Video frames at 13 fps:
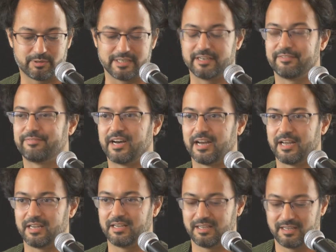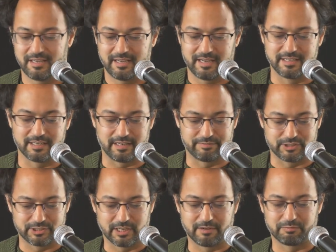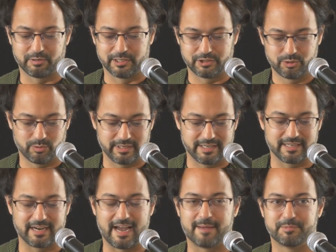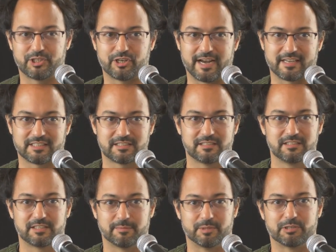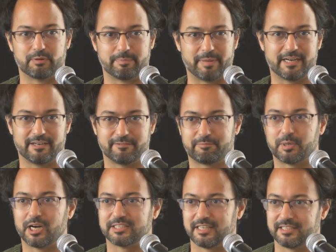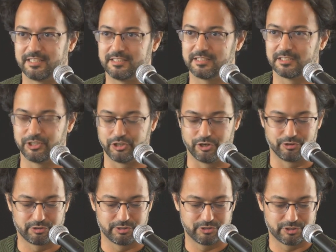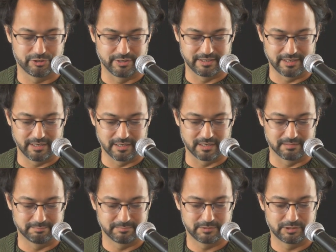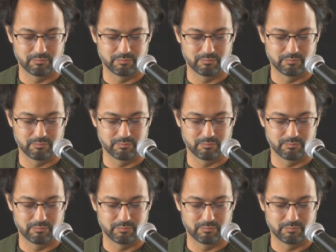identify and deliver software and tooling that abstracts some of the repetitive processes that you go through during the